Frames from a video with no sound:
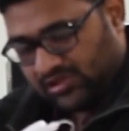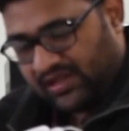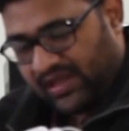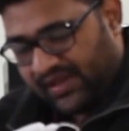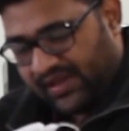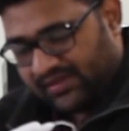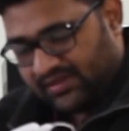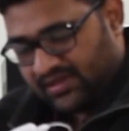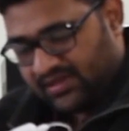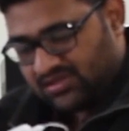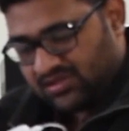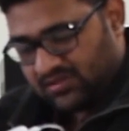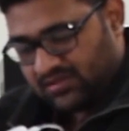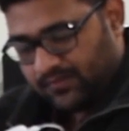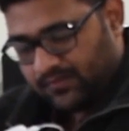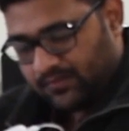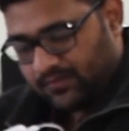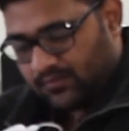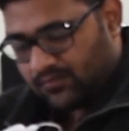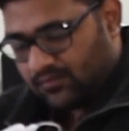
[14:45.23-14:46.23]
like this,
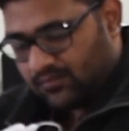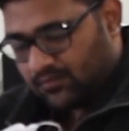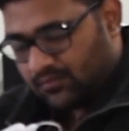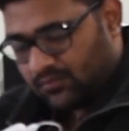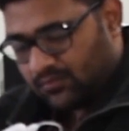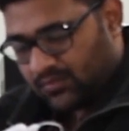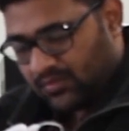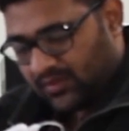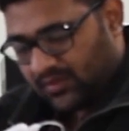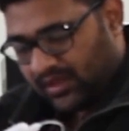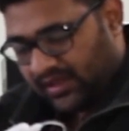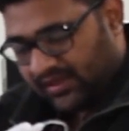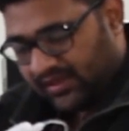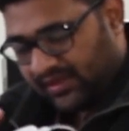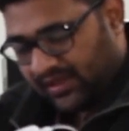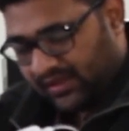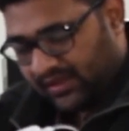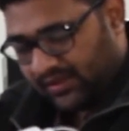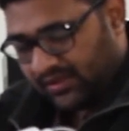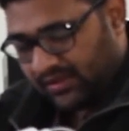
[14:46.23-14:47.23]
and
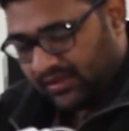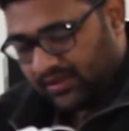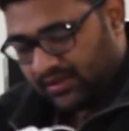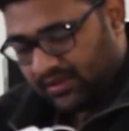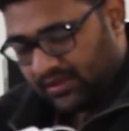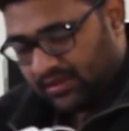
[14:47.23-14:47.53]
then